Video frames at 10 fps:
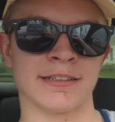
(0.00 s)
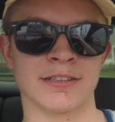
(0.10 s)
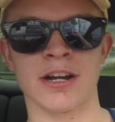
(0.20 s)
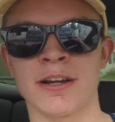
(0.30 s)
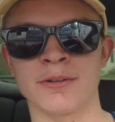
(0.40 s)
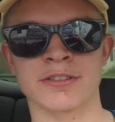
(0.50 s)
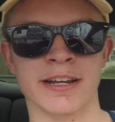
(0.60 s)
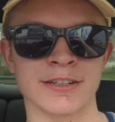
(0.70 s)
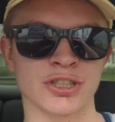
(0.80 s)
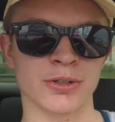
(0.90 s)
Sorry it was
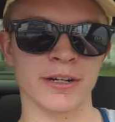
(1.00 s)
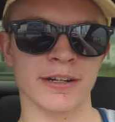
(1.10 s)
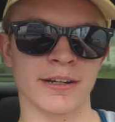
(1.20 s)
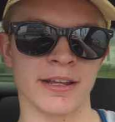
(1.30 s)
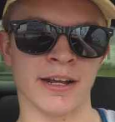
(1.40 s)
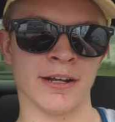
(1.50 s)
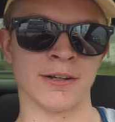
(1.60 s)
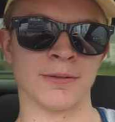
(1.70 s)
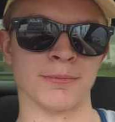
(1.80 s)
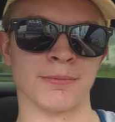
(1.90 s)
kind of short.
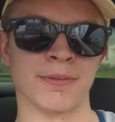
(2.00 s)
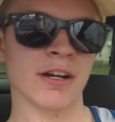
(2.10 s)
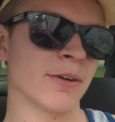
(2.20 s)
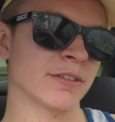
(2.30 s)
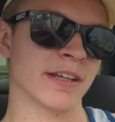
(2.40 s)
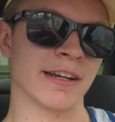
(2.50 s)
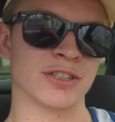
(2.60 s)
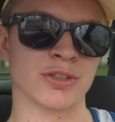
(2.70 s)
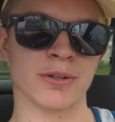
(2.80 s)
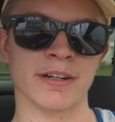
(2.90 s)

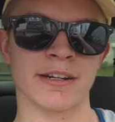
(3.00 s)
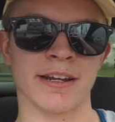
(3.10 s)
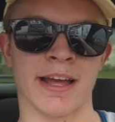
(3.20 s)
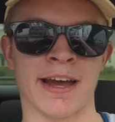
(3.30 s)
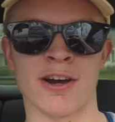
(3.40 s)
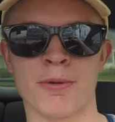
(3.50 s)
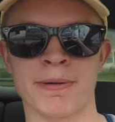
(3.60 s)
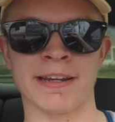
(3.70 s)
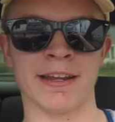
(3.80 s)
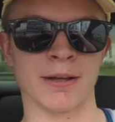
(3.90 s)
I
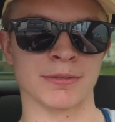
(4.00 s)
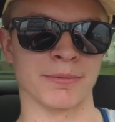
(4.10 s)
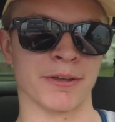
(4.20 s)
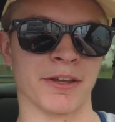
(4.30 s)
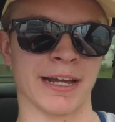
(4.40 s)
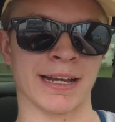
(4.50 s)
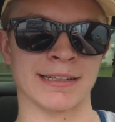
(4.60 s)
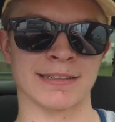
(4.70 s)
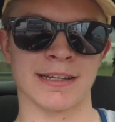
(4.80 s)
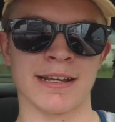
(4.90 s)
hope I did help some of you
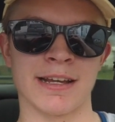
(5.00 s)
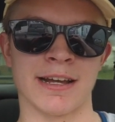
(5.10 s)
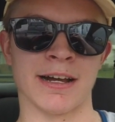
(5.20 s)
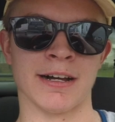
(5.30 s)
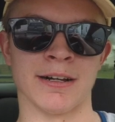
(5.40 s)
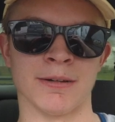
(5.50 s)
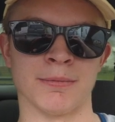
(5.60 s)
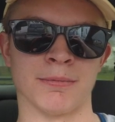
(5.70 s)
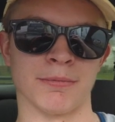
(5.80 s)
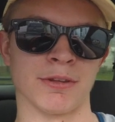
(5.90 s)
guys.
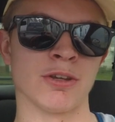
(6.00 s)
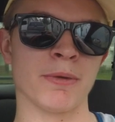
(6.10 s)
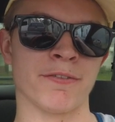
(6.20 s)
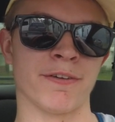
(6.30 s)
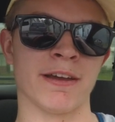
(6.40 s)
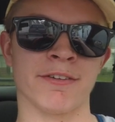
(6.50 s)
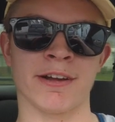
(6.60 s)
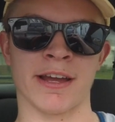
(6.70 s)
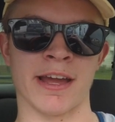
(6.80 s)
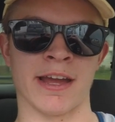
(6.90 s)
Do me a
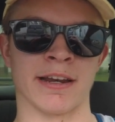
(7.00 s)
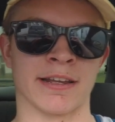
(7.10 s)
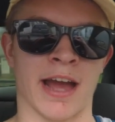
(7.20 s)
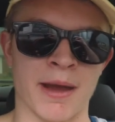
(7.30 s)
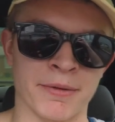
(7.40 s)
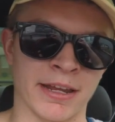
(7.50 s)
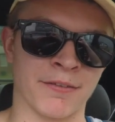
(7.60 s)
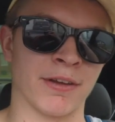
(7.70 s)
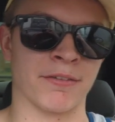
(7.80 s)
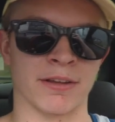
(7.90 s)
favor and comment
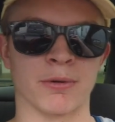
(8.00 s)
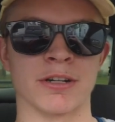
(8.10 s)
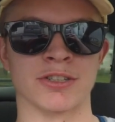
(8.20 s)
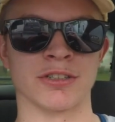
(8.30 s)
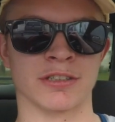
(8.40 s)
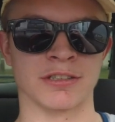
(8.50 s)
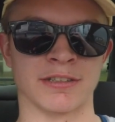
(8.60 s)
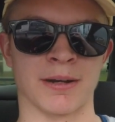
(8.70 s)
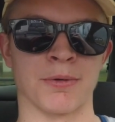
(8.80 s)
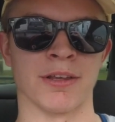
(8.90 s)
if you have any questions,
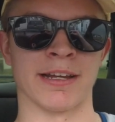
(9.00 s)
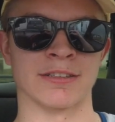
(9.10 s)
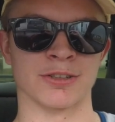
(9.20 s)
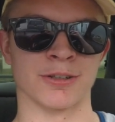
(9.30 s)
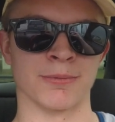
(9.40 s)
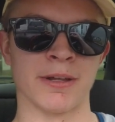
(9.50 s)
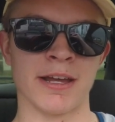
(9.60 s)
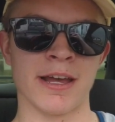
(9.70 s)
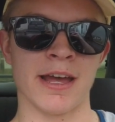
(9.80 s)
because I will answer them.